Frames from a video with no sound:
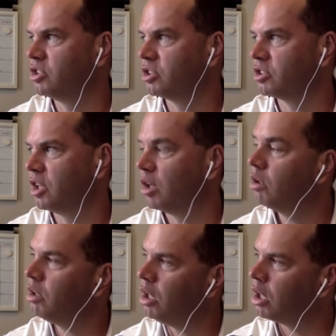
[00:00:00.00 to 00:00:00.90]
just
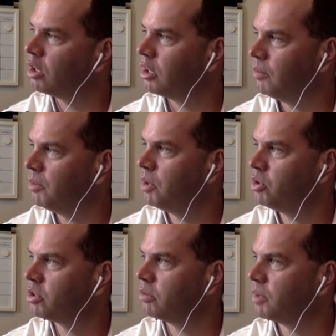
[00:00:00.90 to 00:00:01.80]
go, I'm
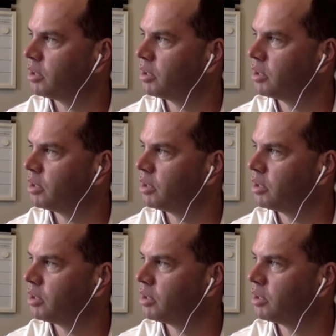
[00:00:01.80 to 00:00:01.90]
emotional about